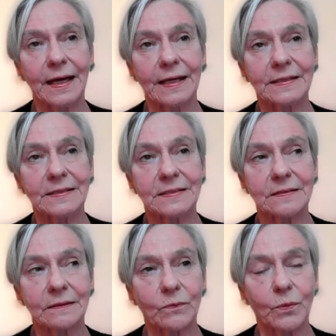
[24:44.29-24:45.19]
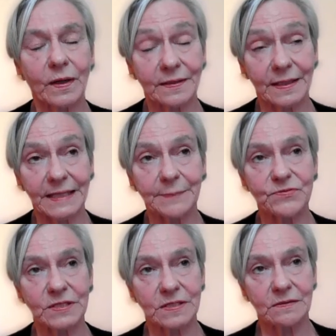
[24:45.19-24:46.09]
And one that
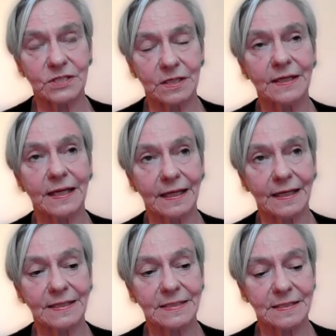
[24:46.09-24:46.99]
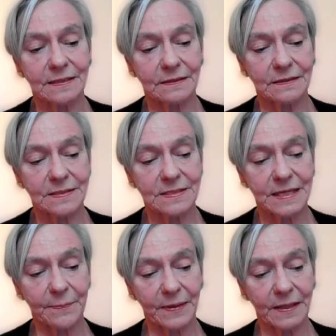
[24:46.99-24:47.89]
keeps returning is
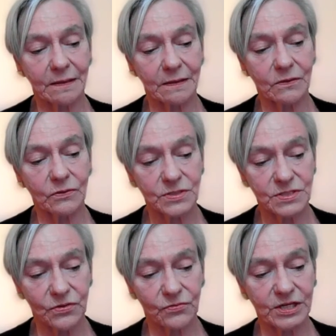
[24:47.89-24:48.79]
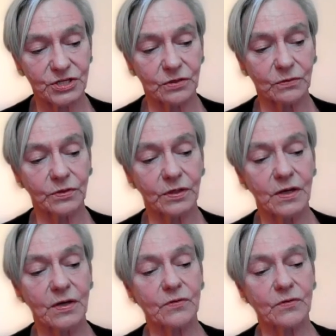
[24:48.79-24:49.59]
stepping across the threshold